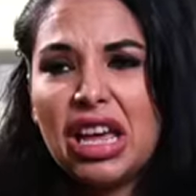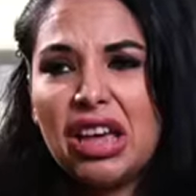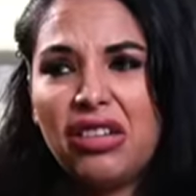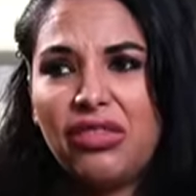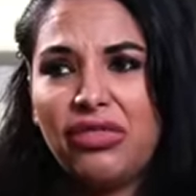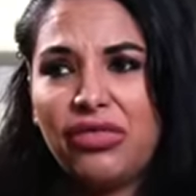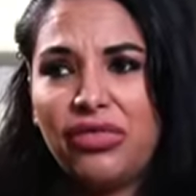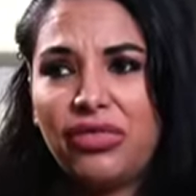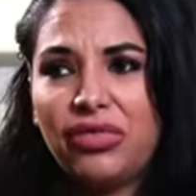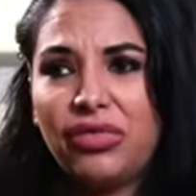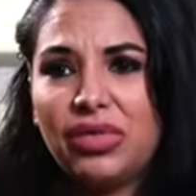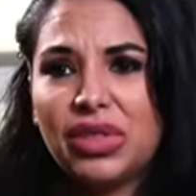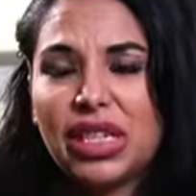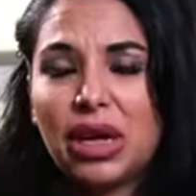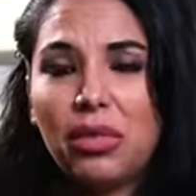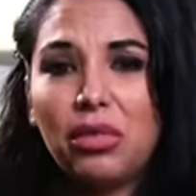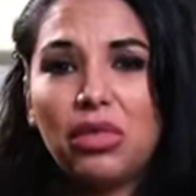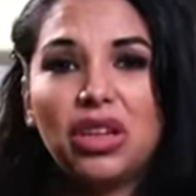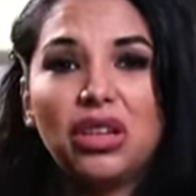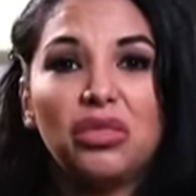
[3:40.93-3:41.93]
If
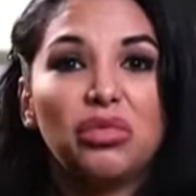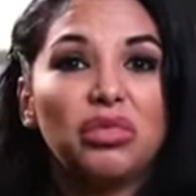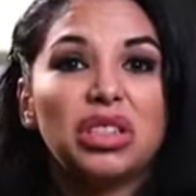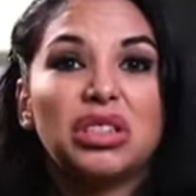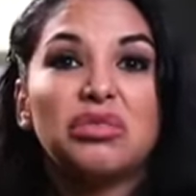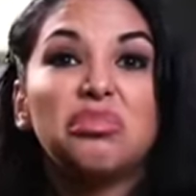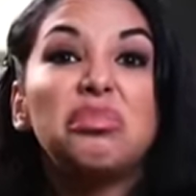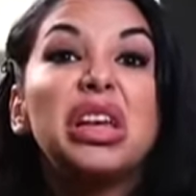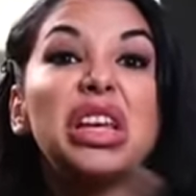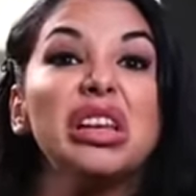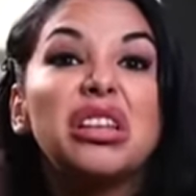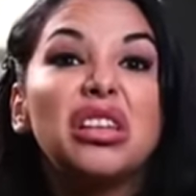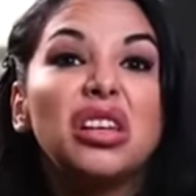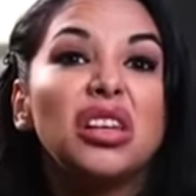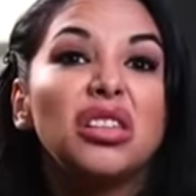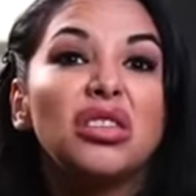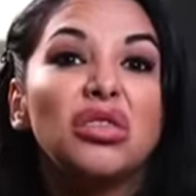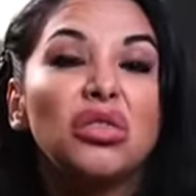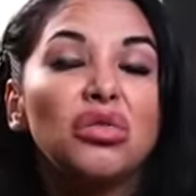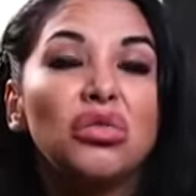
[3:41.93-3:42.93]
someone was mean to
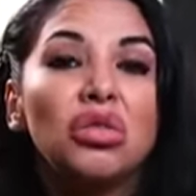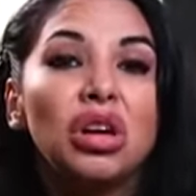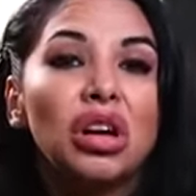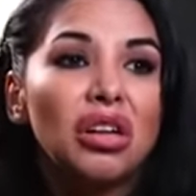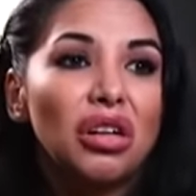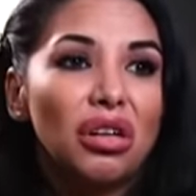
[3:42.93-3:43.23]
you,